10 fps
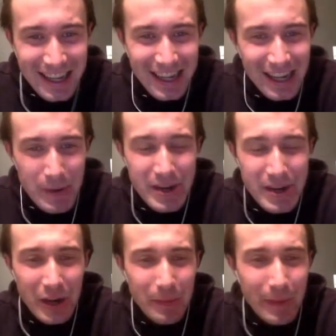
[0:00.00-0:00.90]
When you
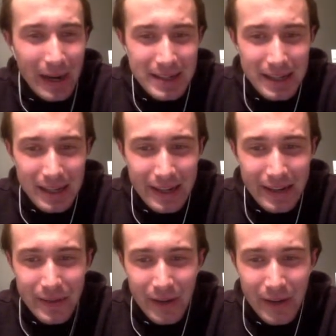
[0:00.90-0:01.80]
go back to
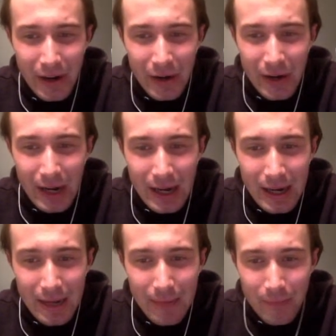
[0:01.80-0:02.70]

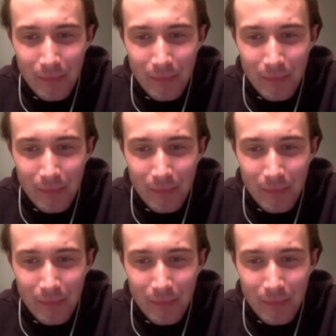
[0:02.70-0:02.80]
Lithgow,